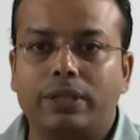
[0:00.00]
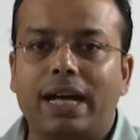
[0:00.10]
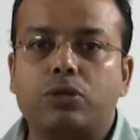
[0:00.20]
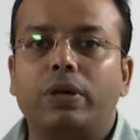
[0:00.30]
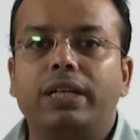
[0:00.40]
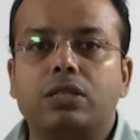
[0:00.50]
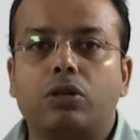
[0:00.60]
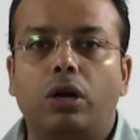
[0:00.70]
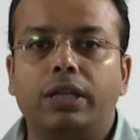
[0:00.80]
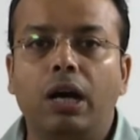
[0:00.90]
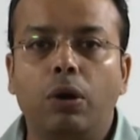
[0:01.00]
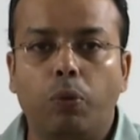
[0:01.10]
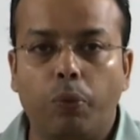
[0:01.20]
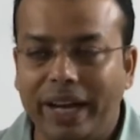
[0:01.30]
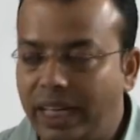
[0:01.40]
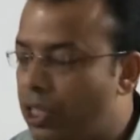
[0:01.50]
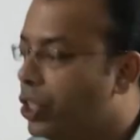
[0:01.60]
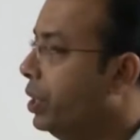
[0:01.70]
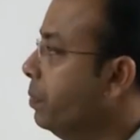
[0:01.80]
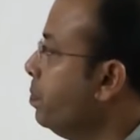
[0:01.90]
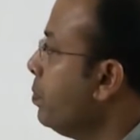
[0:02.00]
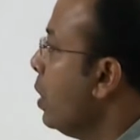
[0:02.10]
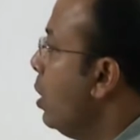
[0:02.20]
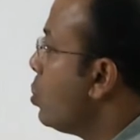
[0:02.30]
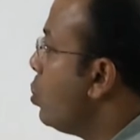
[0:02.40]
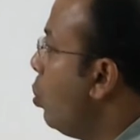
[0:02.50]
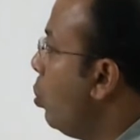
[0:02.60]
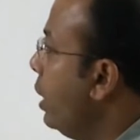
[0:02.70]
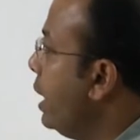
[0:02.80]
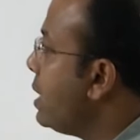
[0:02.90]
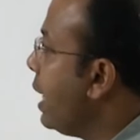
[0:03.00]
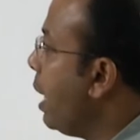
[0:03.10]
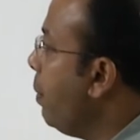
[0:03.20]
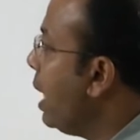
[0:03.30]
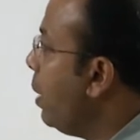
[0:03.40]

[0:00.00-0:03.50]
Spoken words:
that is why it is called the wet etching. So, it is a chemical